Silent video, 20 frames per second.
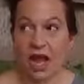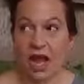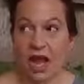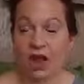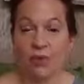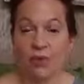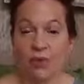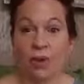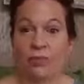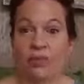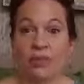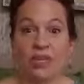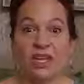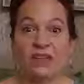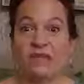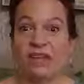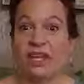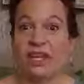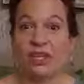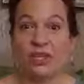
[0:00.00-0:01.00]
I remember
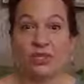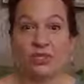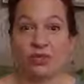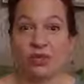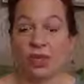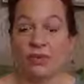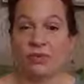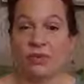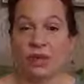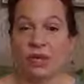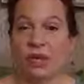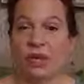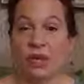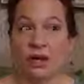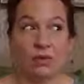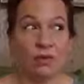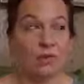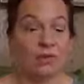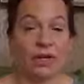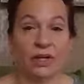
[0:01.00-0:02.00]
even in the dream thinking,
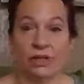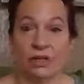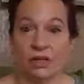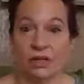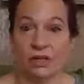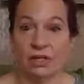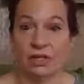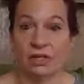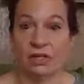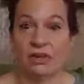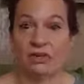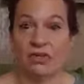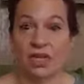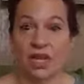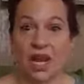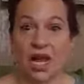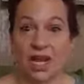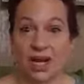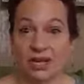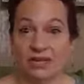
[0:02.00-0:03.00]
"Oh my goodness, if
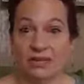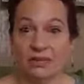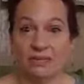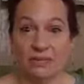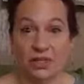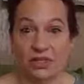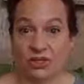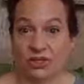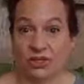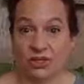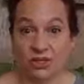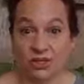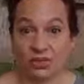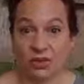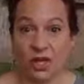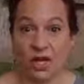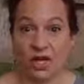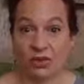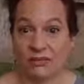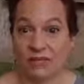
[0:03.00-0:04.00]
she asked me to do
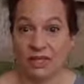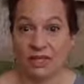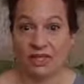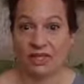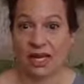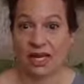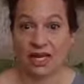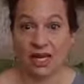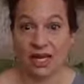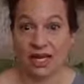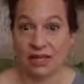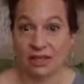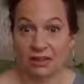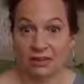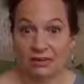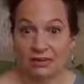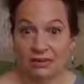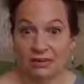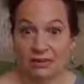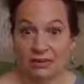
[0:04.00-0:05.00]
it, it means I
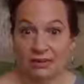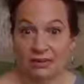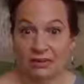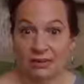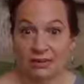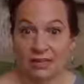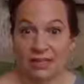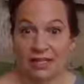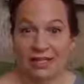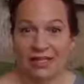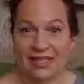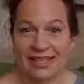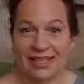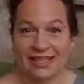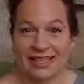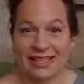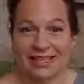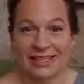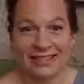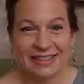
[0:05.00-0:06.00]

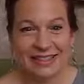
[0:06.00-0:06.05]
can."